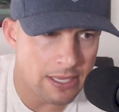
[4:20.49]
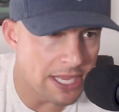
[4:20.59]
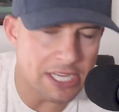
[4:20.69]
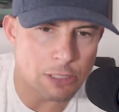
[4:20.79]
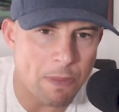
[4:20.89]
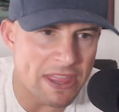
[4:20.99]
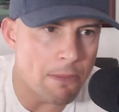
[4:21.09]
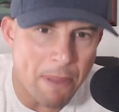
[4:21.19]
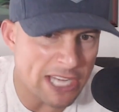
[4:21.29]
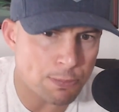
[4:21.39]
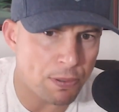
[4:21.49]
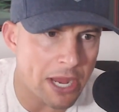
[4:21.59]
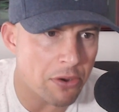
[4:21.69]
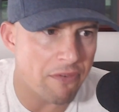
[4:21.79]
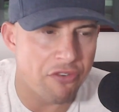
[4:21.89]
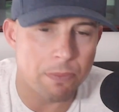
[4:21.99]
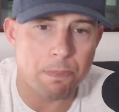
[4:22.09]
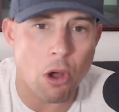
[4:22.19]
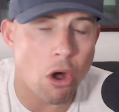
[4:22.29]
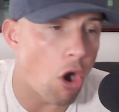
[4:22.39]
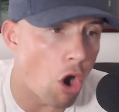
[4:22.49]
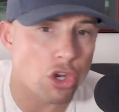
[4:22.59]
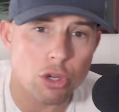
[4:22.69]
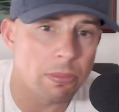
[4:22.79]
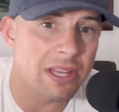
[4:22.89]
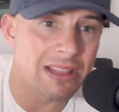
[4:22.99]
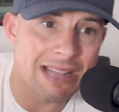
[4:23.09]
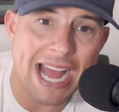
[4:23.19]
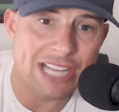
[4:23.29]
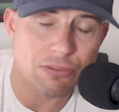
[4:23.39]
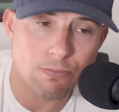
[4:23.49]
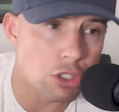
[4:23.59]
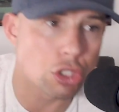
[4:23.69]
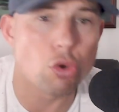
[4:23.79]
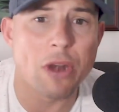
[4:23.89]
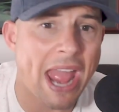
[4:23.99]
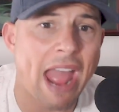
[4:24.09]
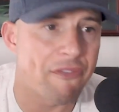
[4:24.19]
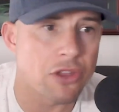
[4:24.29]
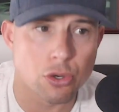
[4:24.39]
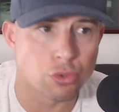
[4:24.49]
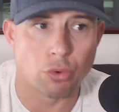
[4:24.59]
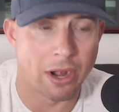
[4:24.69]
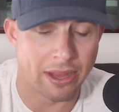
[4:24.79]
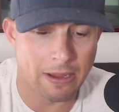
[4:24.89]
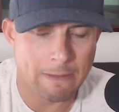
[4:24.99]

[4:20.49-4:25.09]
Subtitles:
He has been the best player in football, arguably the last 2.5 years running.